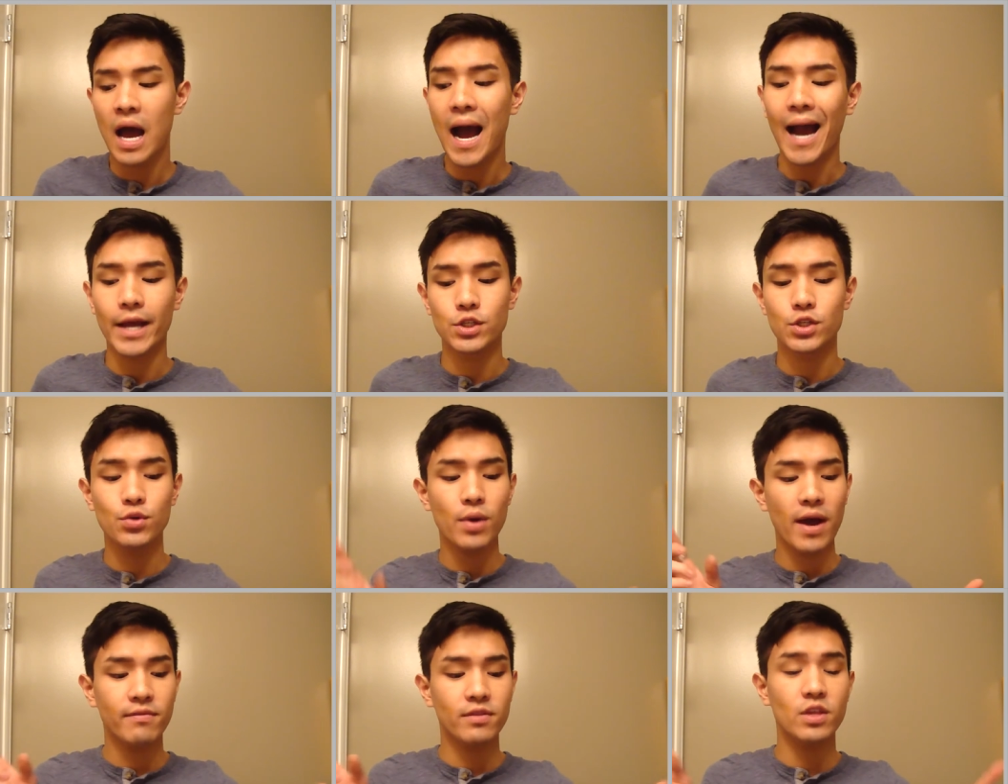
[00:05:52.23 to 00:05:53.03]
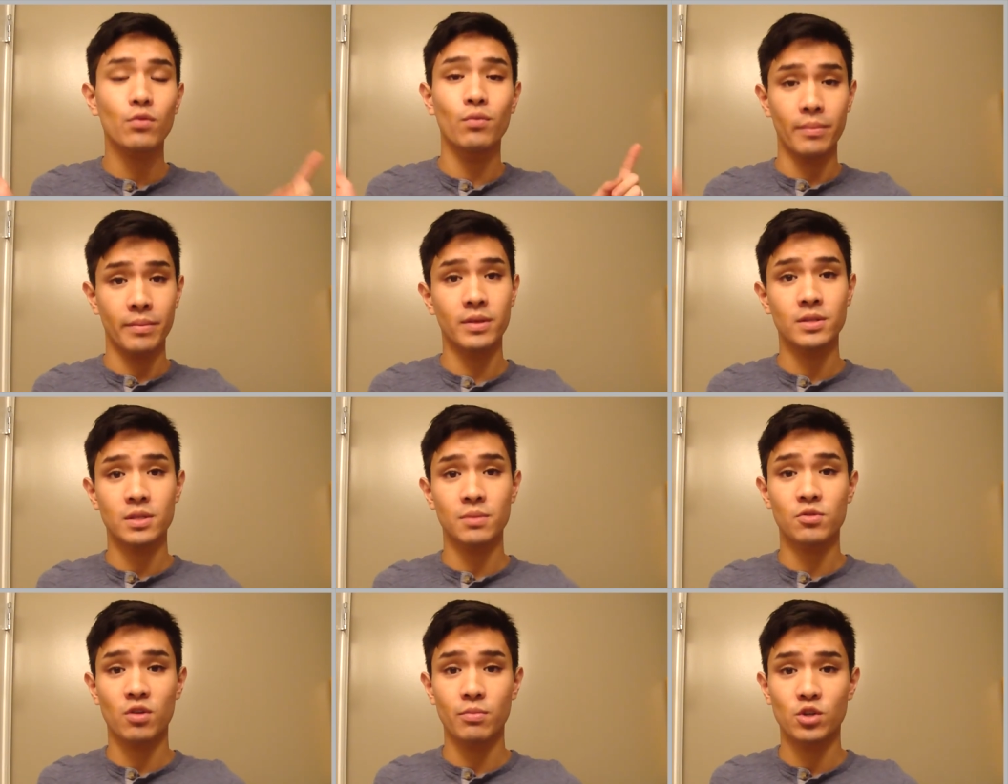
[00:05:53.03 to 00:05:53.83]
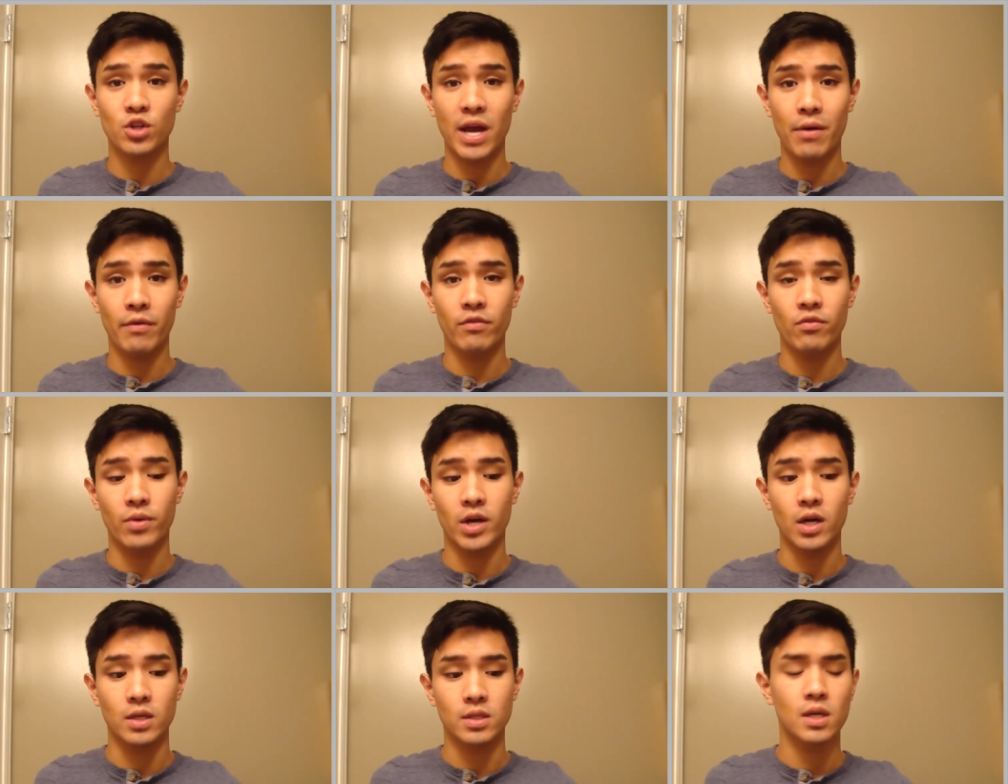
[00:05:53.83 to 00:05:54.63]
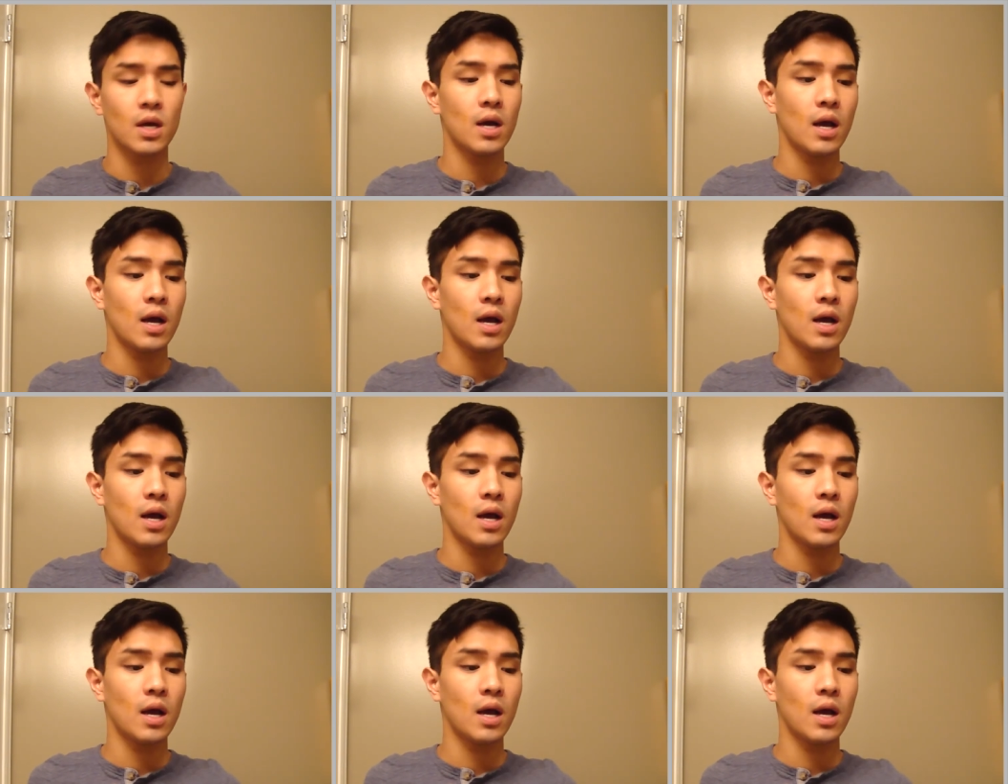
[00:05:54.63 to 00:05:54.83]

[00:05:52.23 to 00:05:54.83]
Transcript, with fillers: I do have the women's subscription, however, because